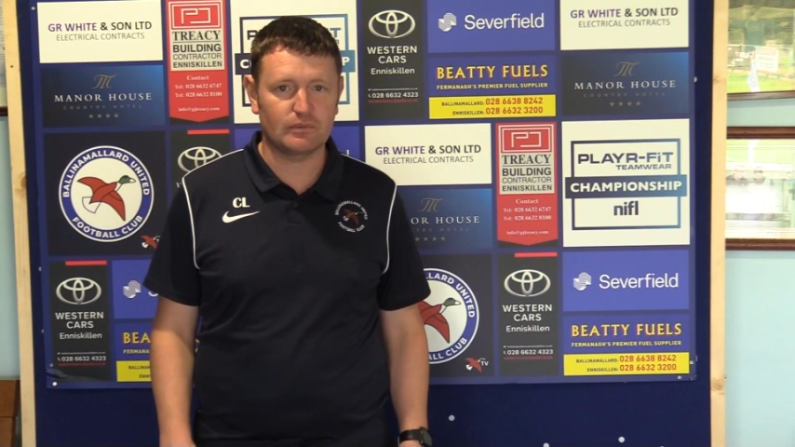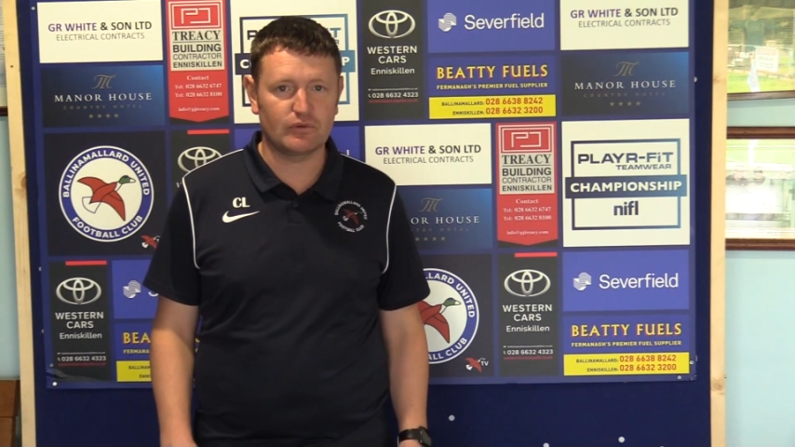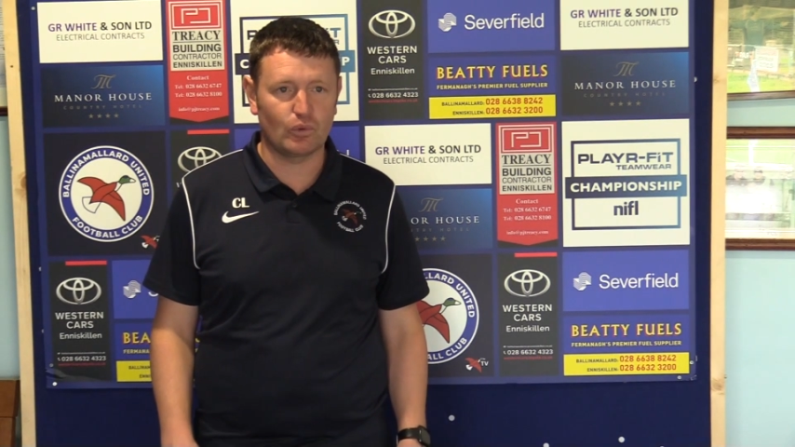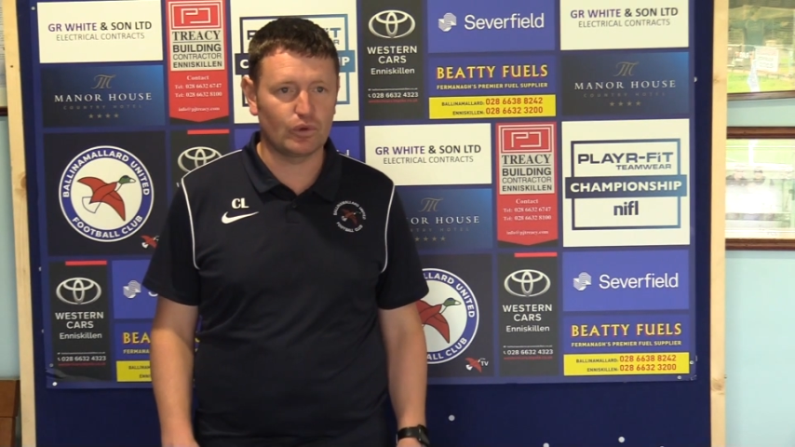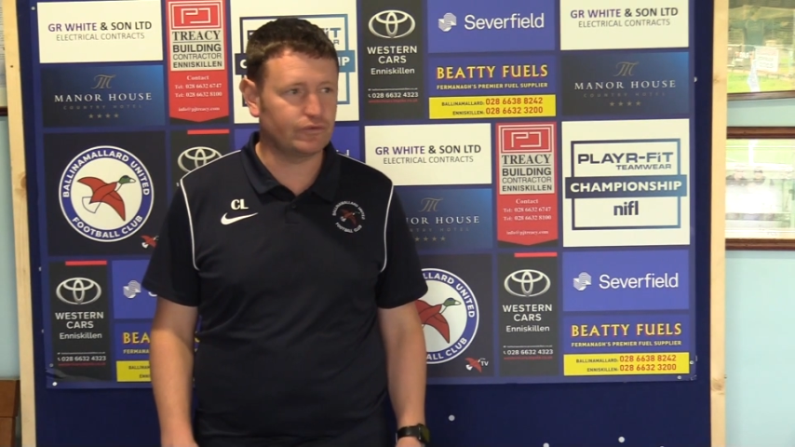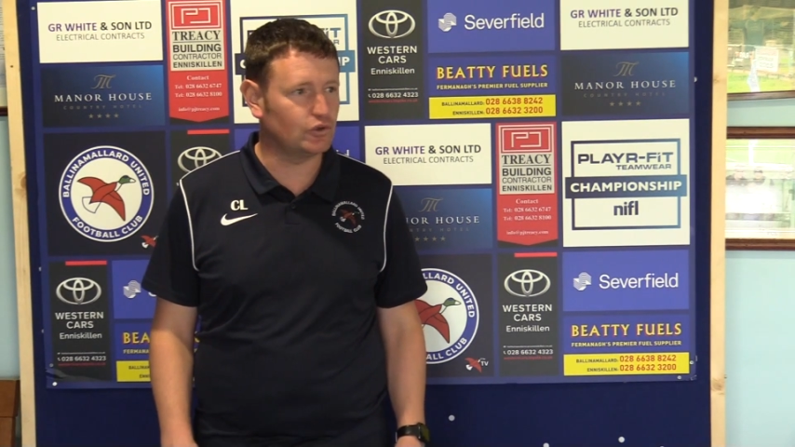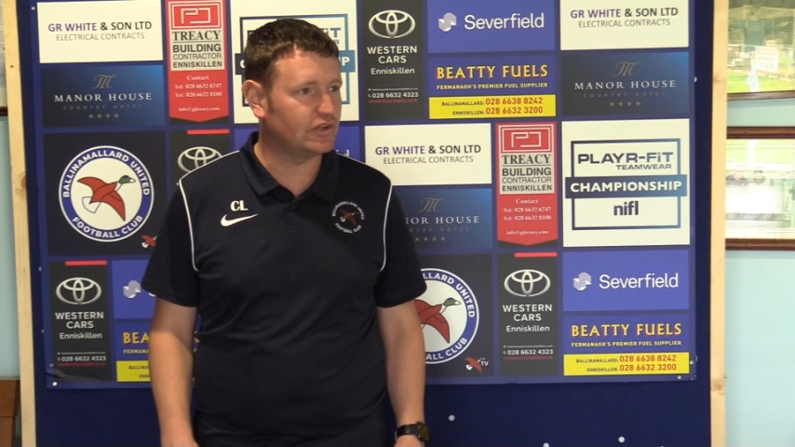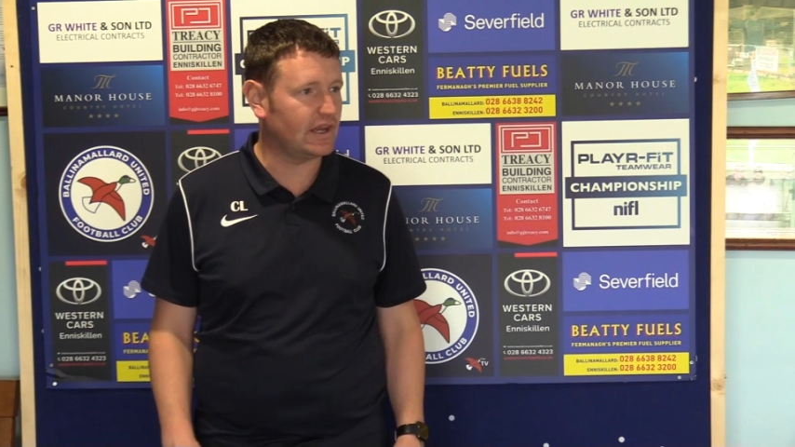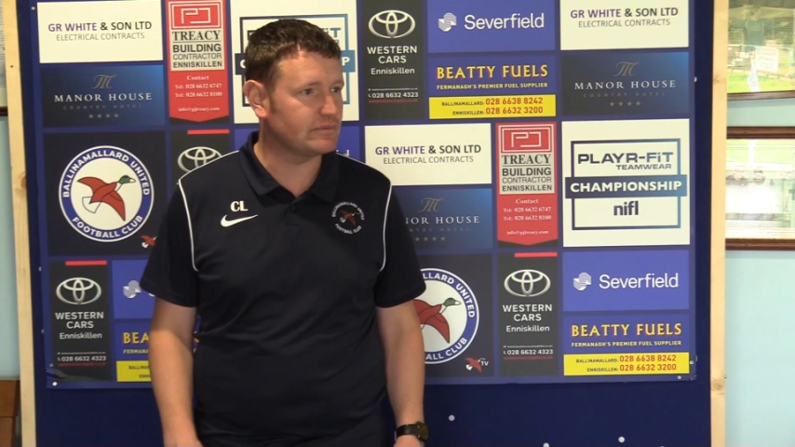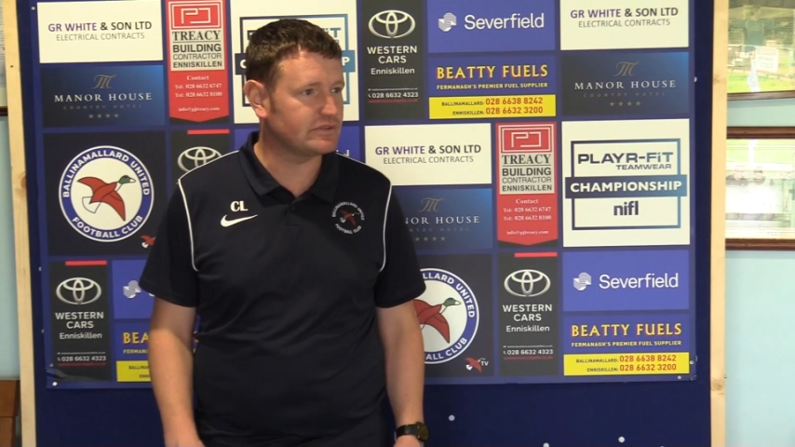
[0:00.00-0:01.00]
We've won a few
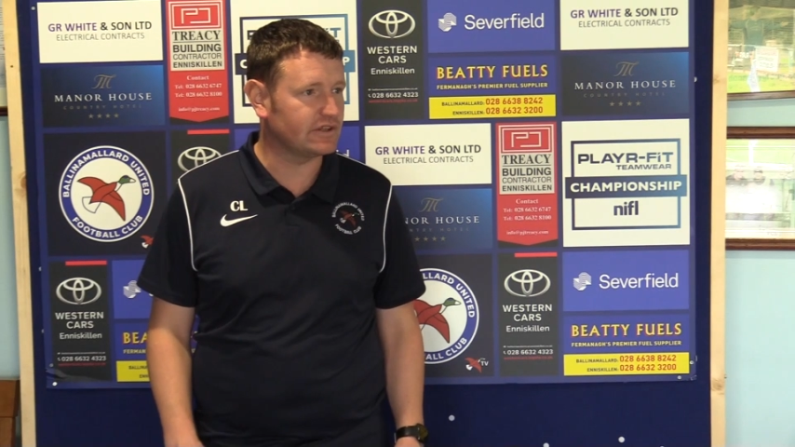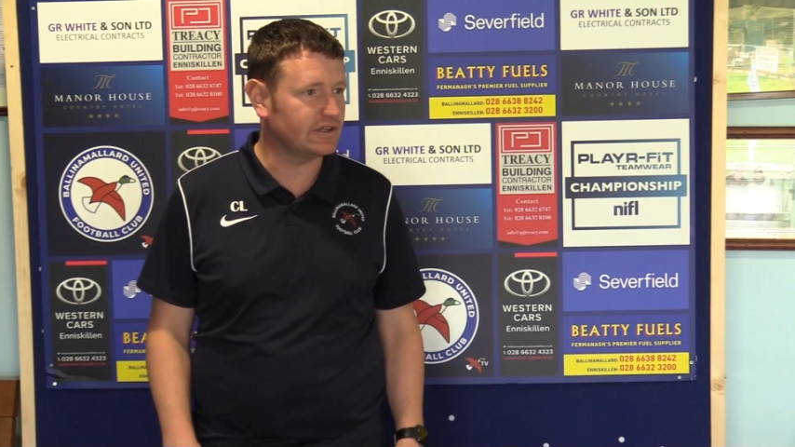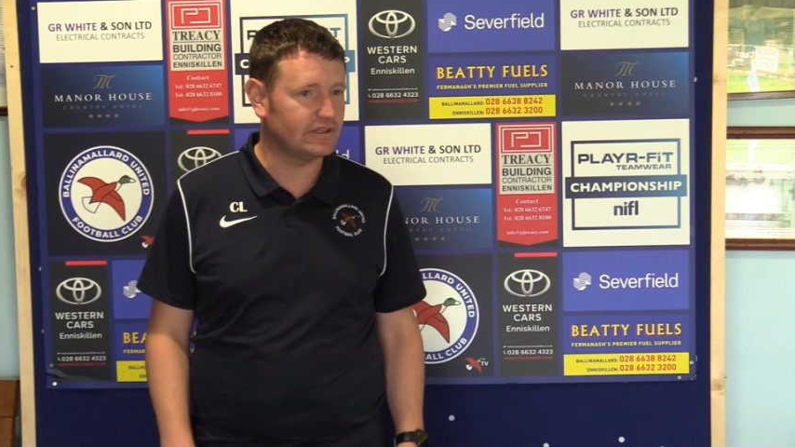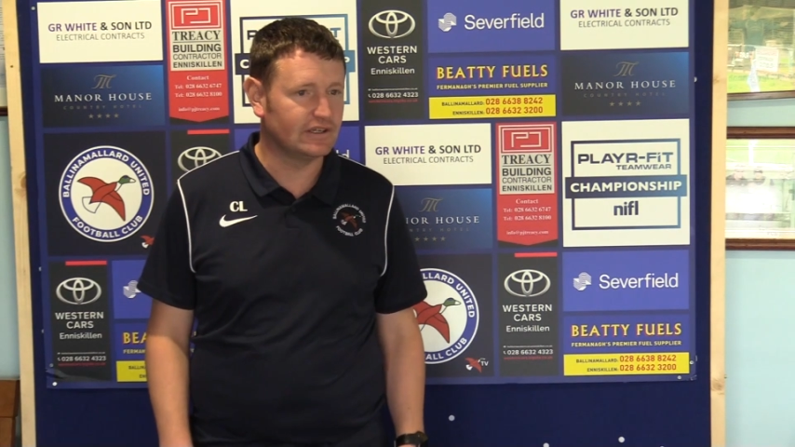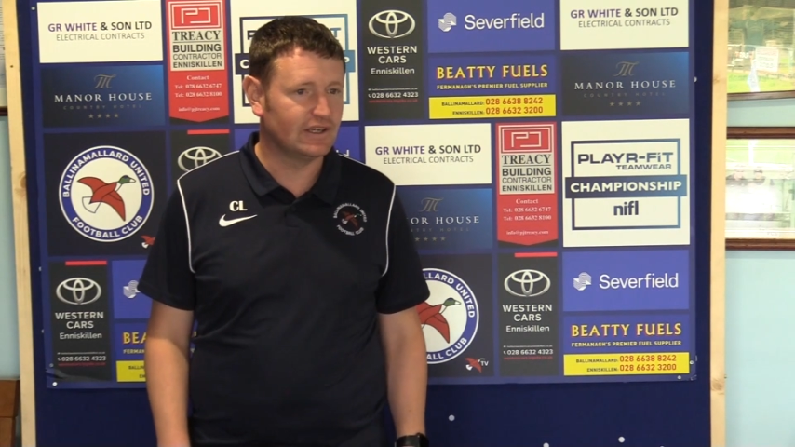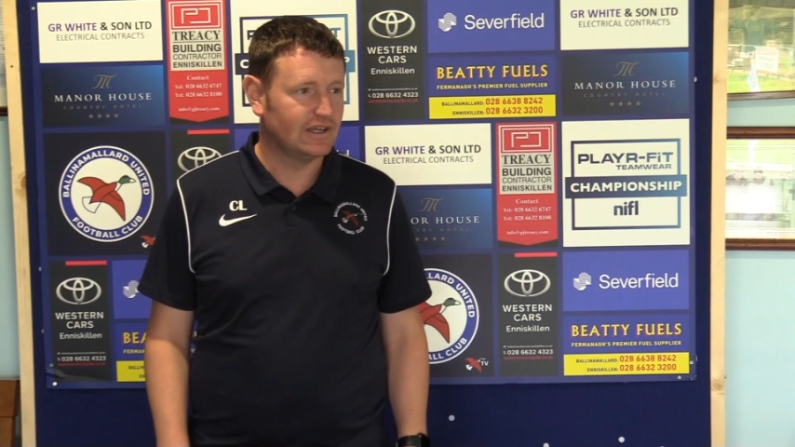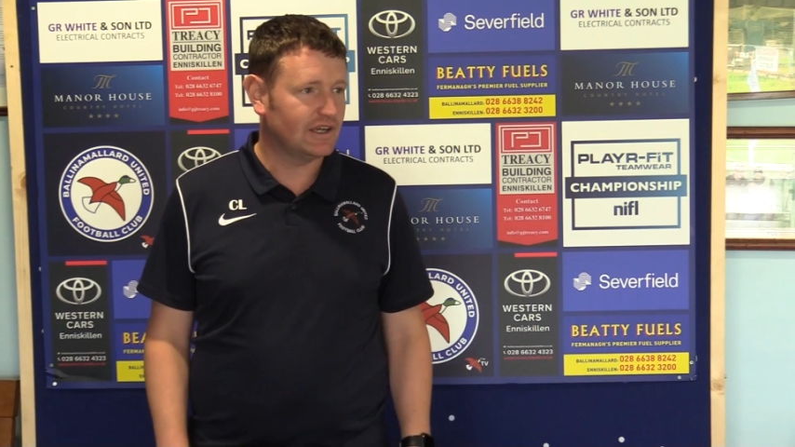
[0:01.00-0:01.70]
times in the, yep,